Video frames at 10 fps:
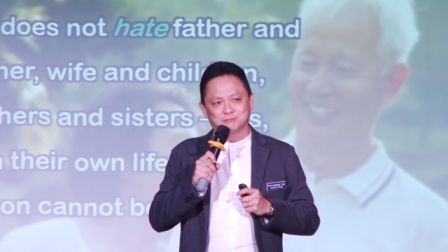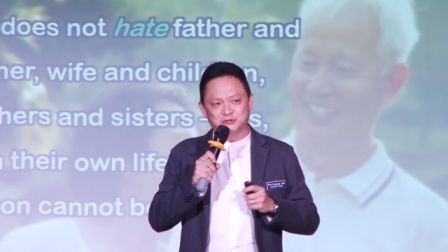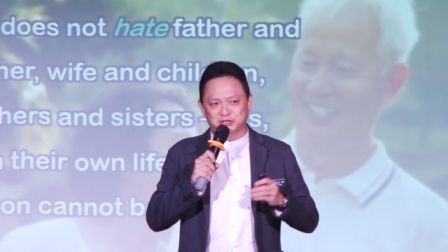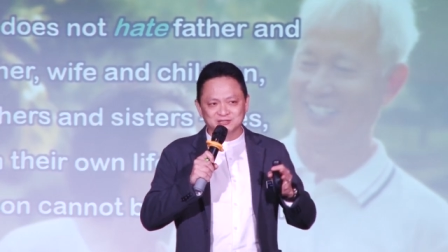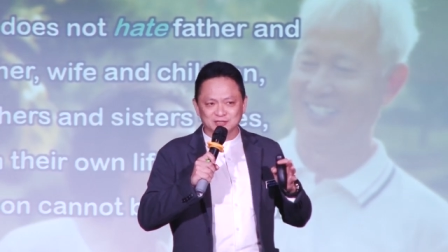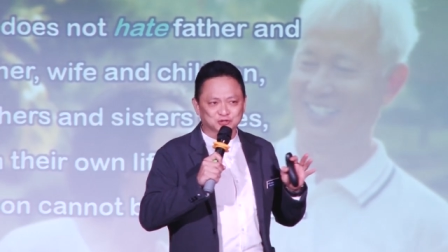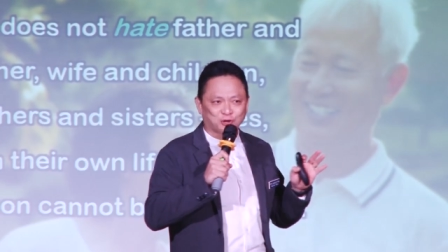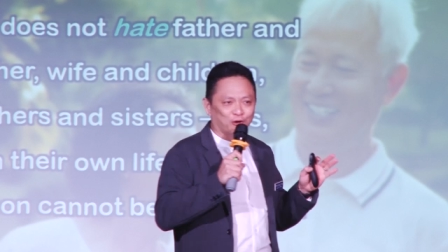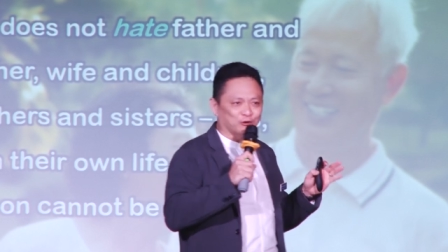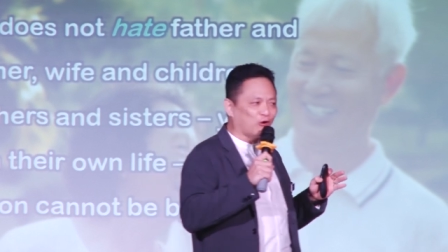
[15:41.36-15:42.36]
But Jesus
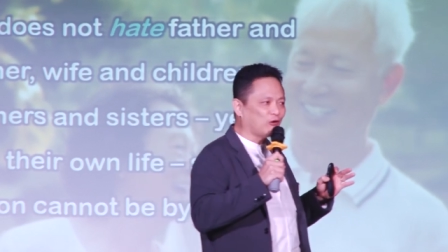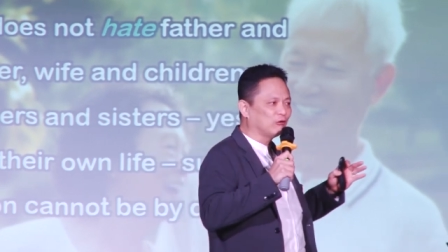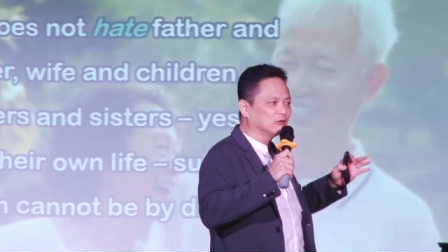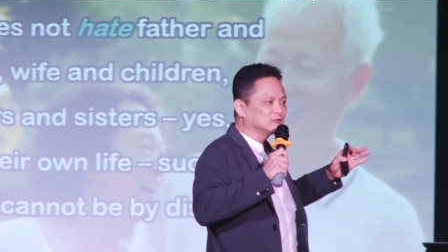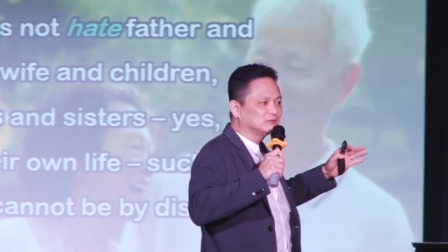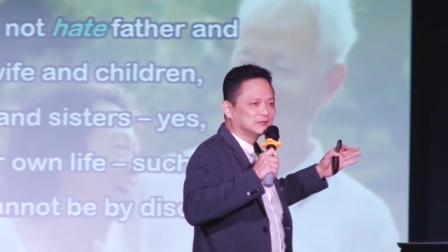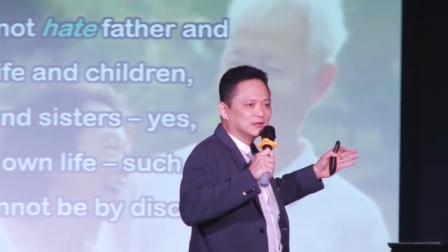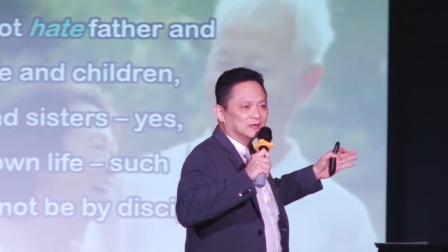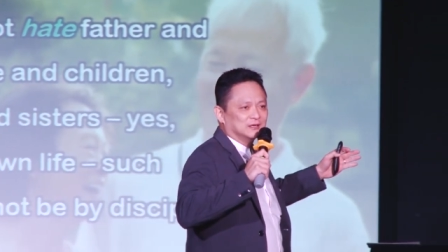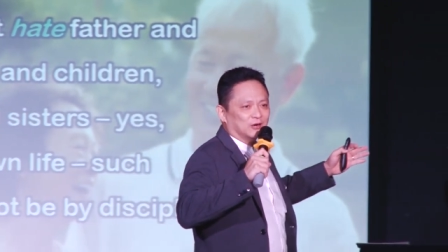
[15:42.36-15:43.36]
taught all
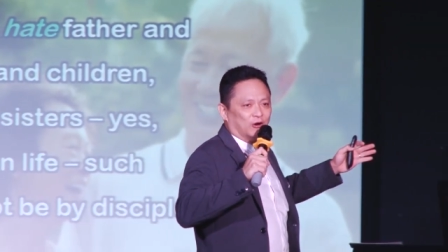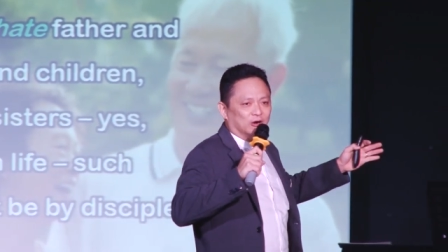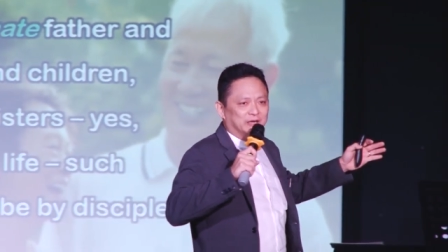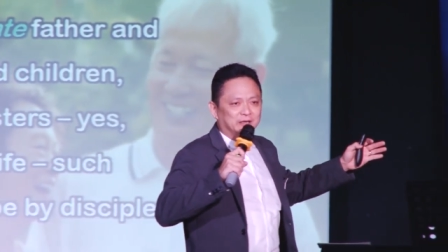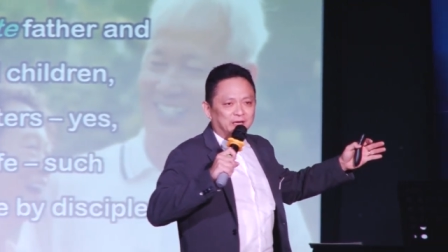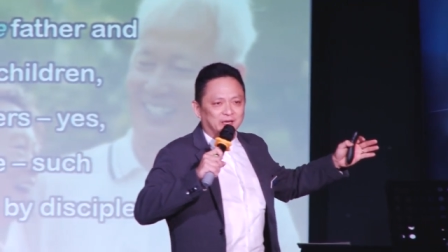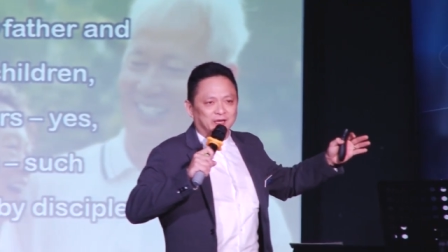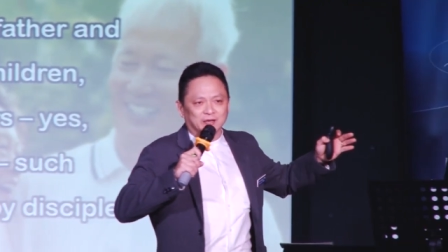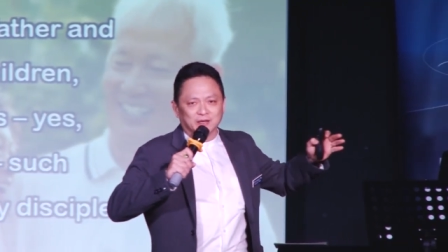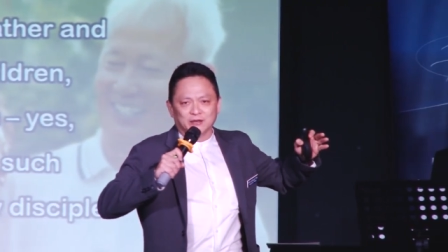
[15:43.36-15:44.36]
in,
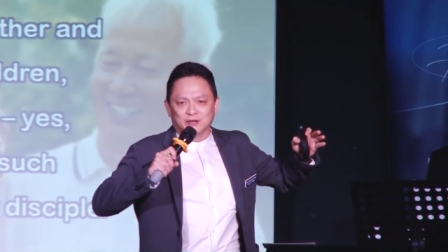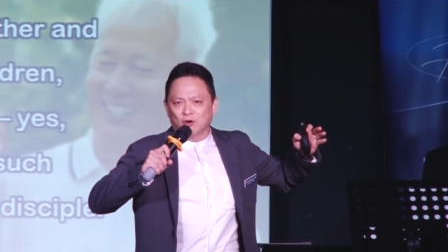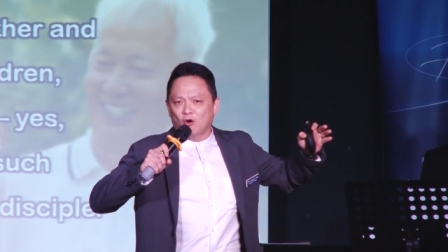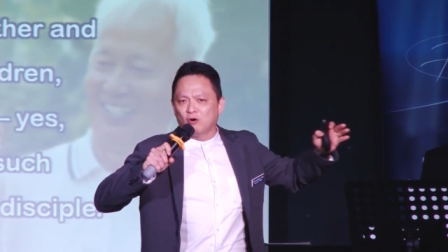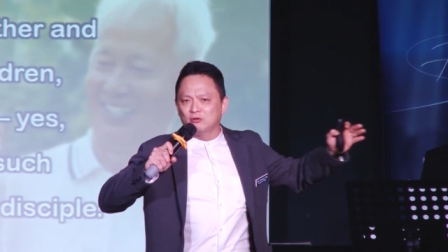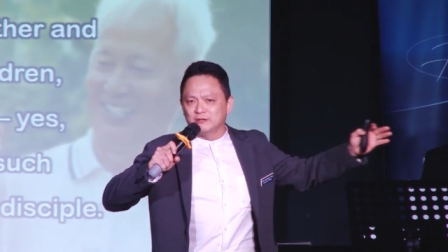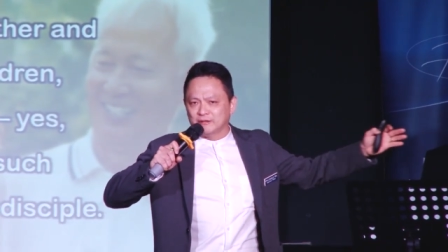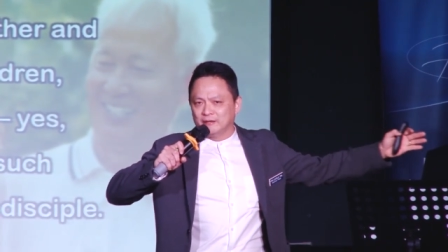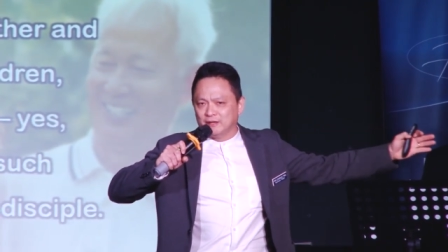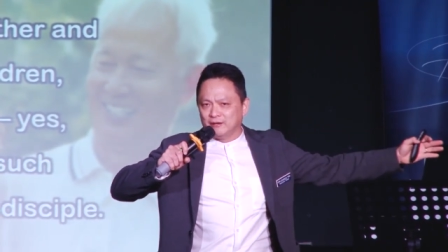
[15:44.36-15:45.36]
in, in,
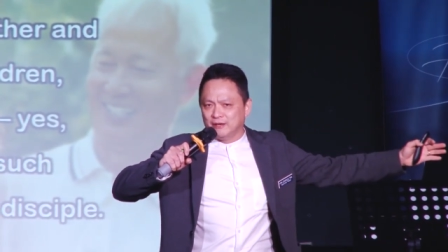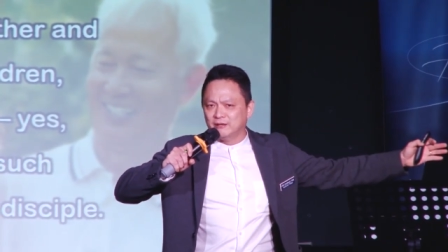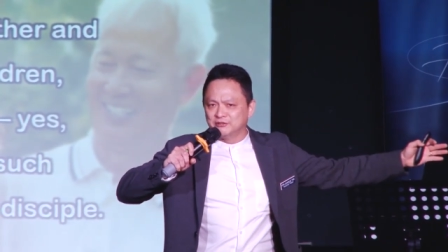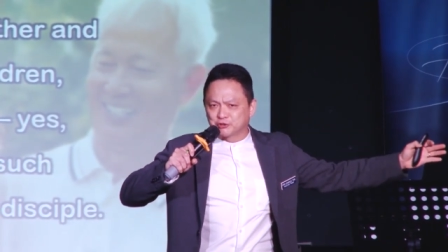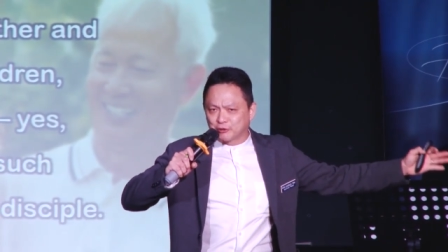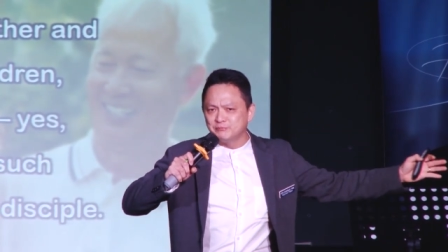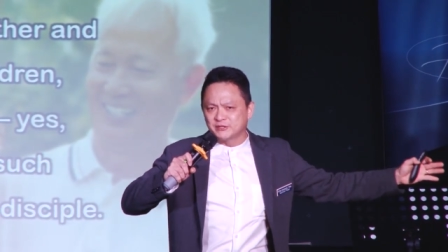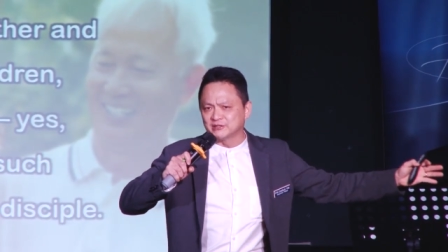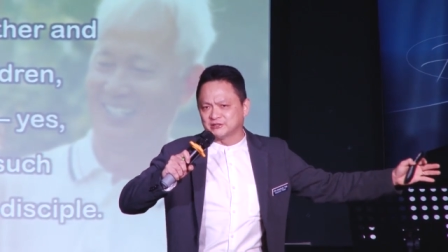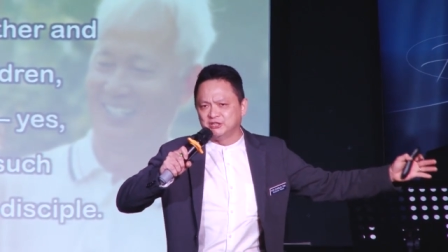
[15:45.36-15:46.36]
all in, in the
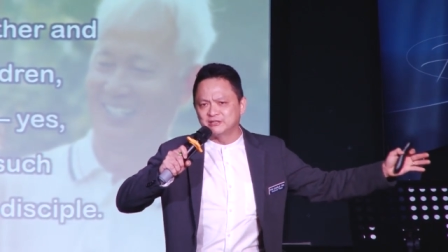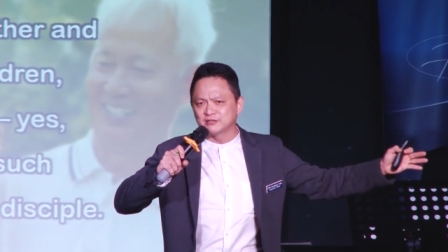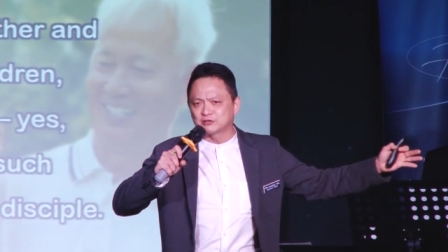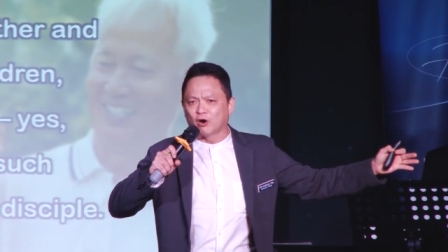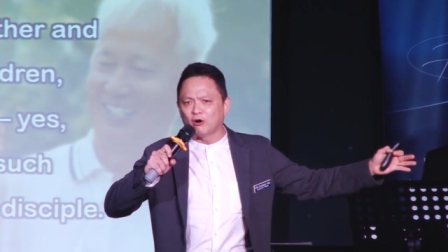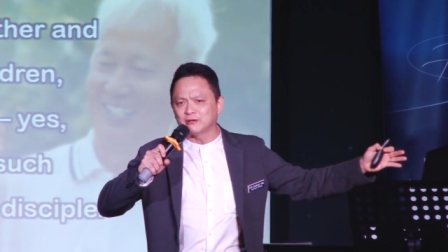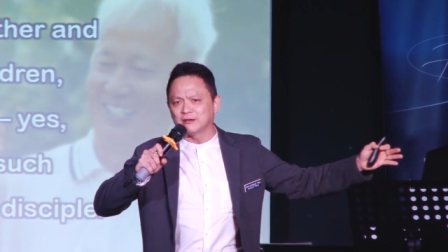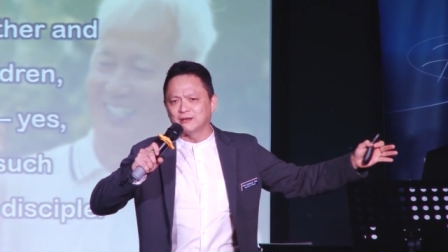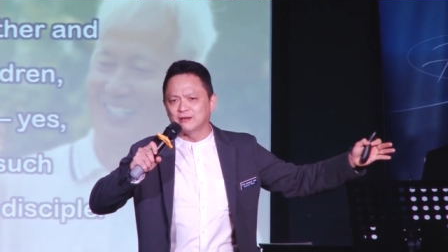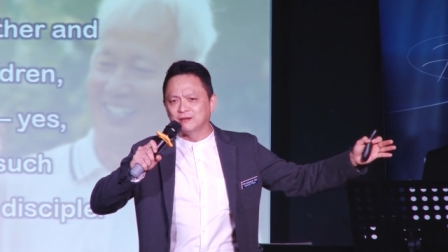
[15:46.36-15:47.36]
scriptures, Jesus
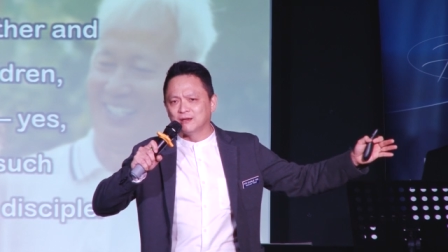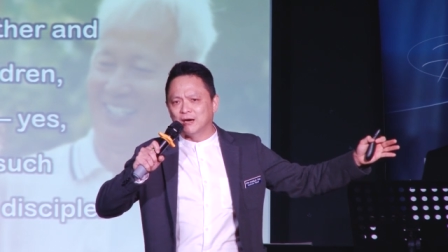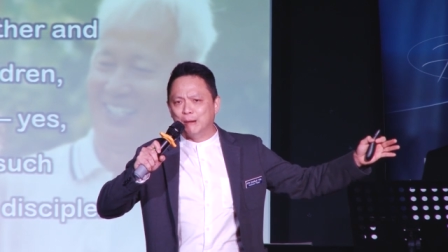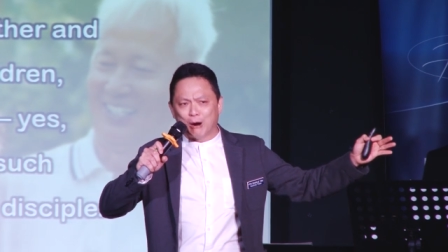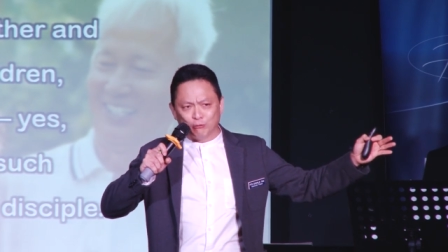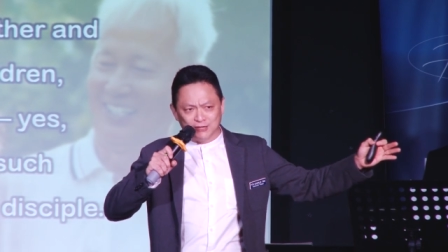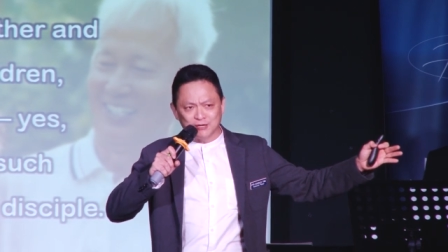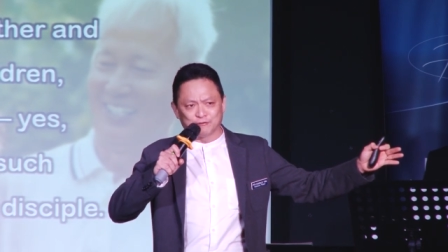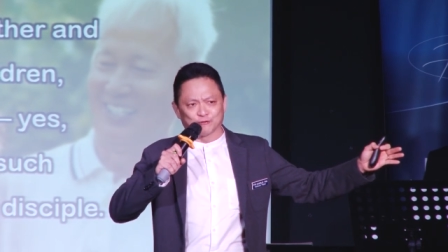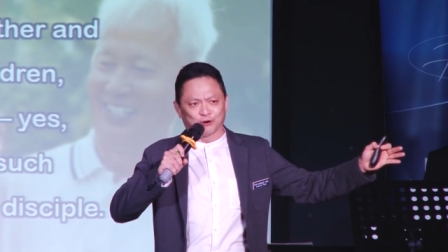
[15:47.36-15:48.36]
taught about
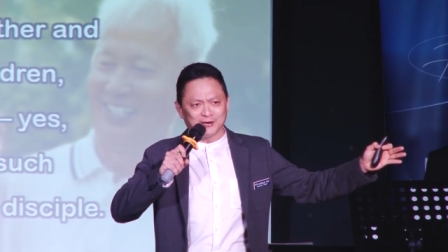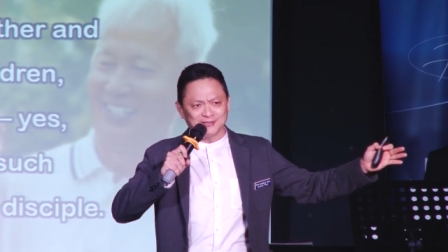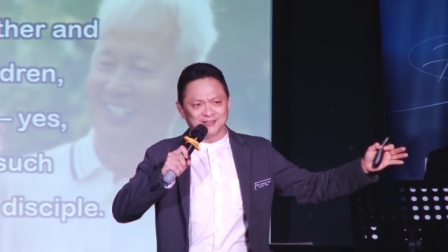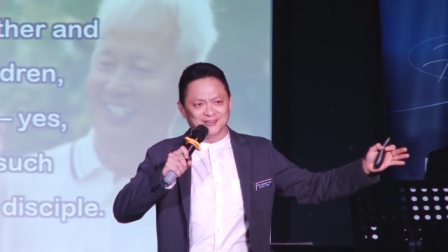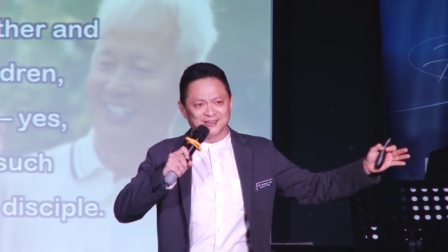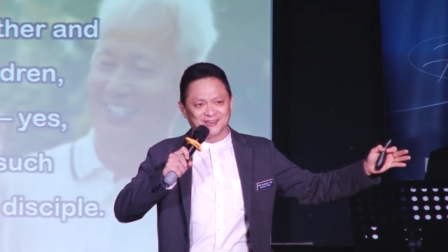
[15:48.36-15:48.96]
love, correct?